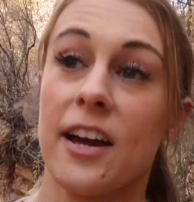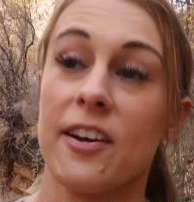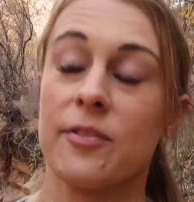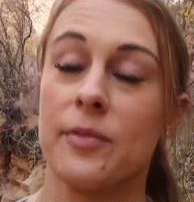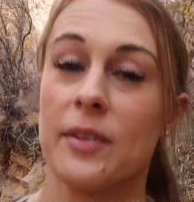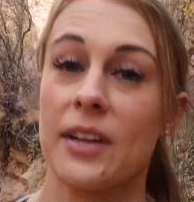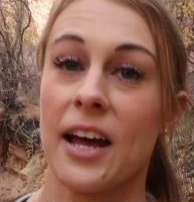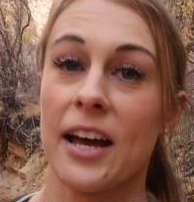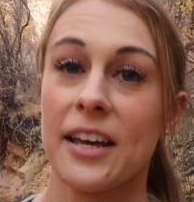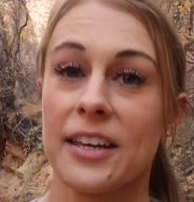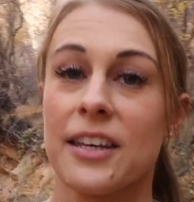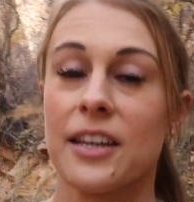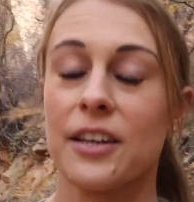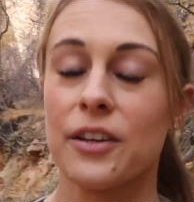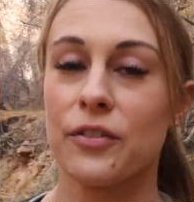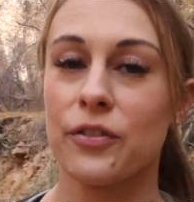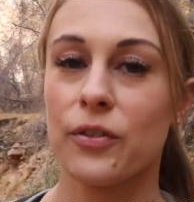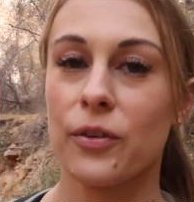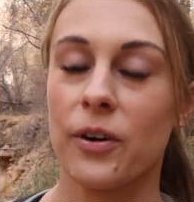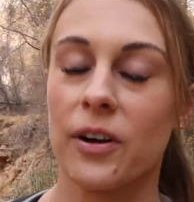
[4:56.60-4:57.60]
have been
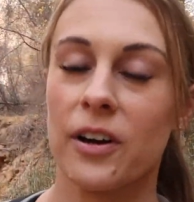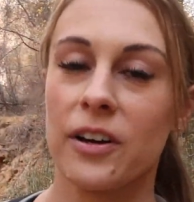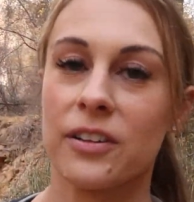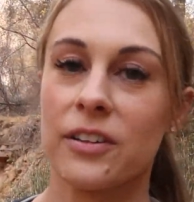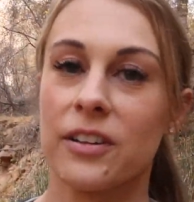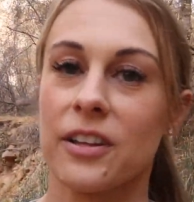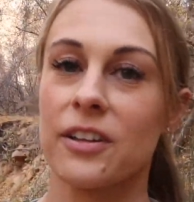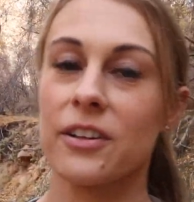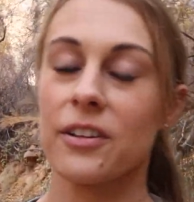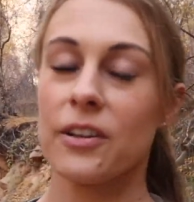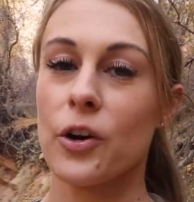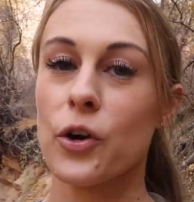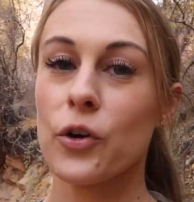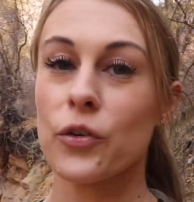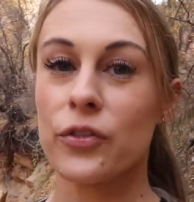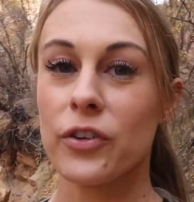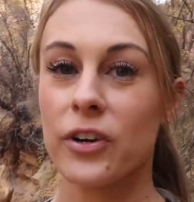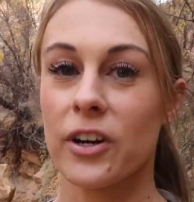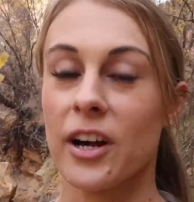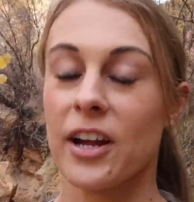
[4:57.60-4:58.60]
hiking for a little
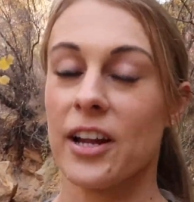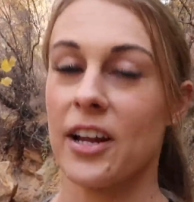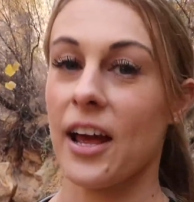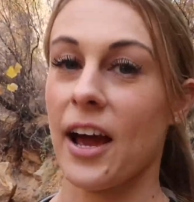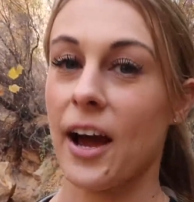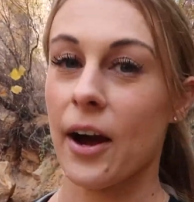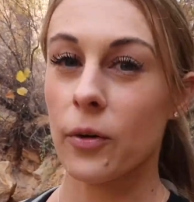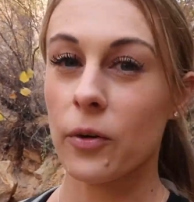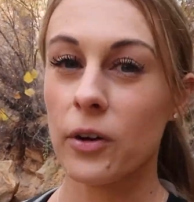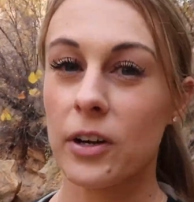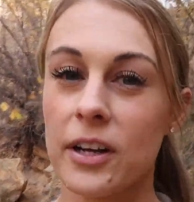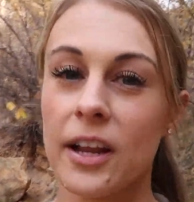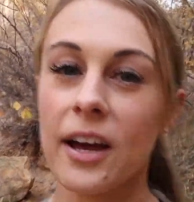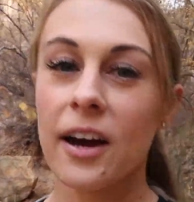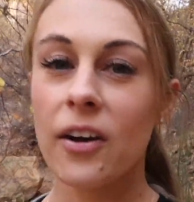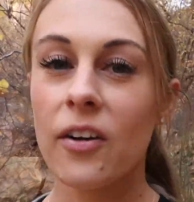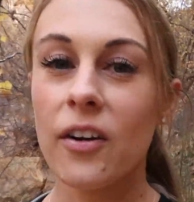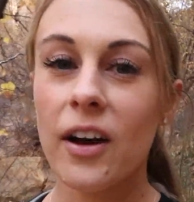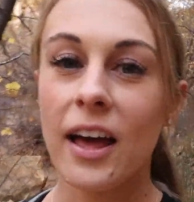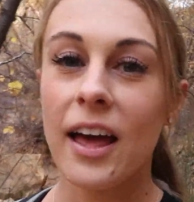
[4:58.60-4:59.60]
over an hour
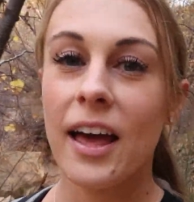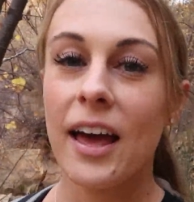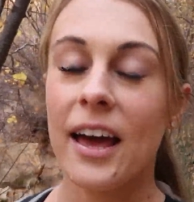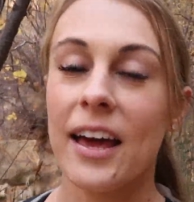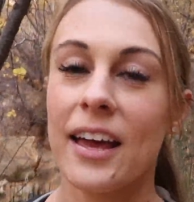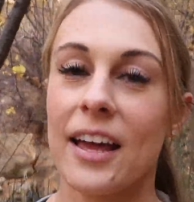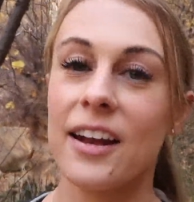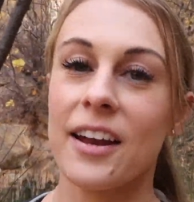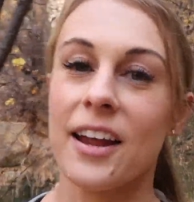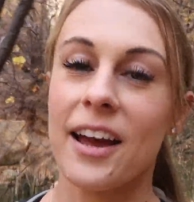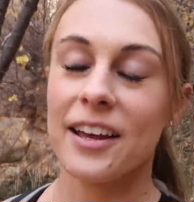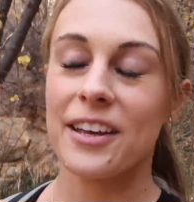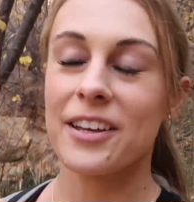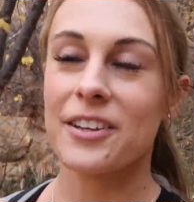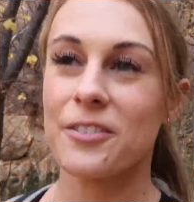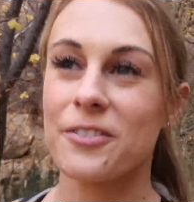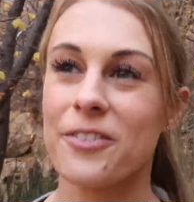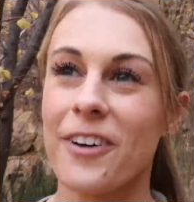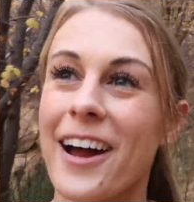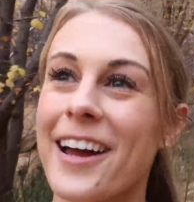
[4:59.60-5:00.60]
now and I
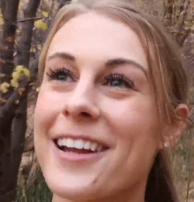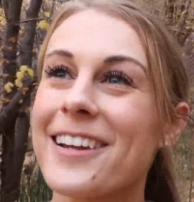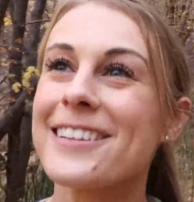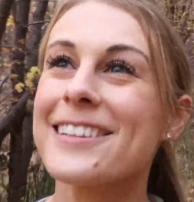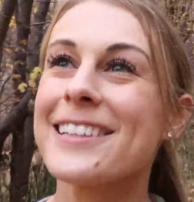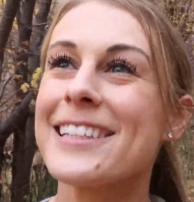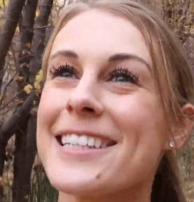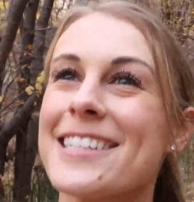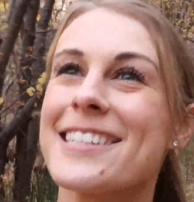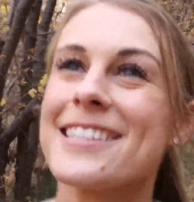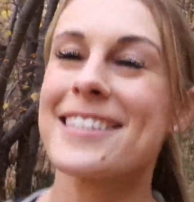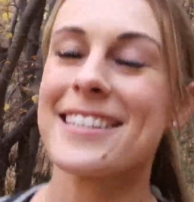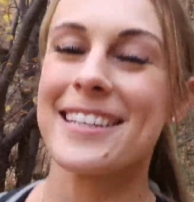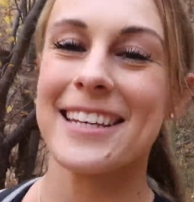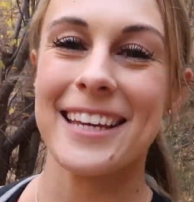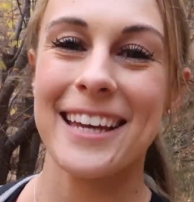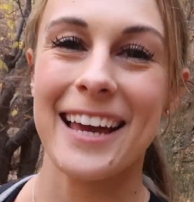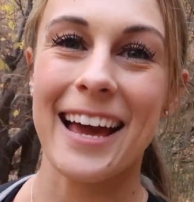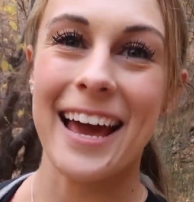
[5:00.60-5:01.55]
can finally see